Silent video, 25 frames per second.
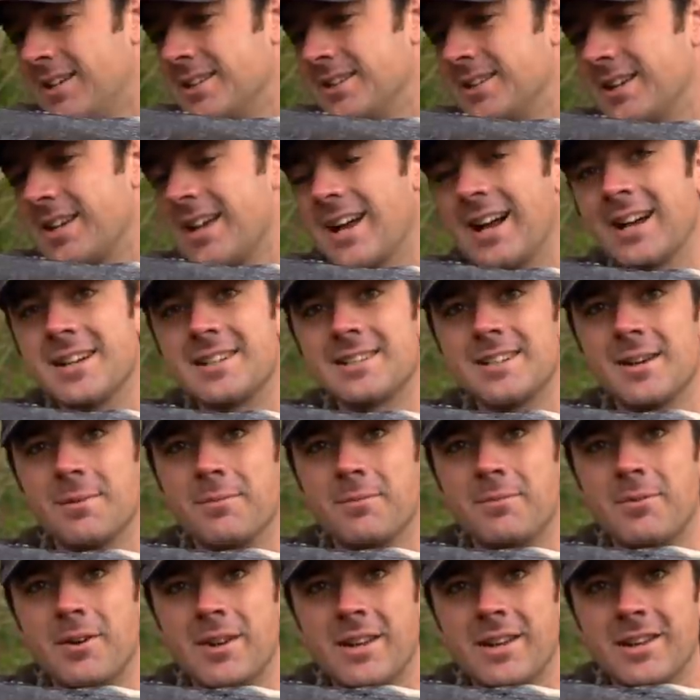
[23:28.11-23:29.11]
to catch
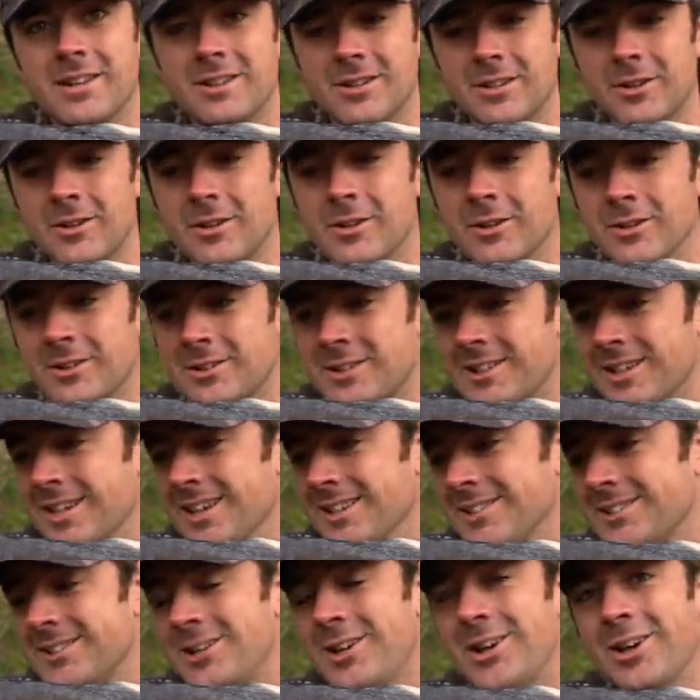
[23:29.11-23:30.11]
something that looks
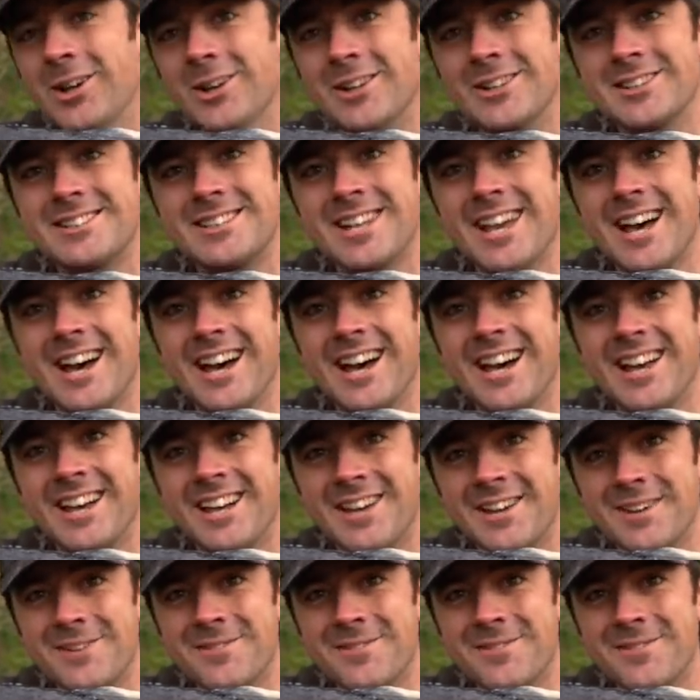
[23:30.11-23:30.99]
as good as that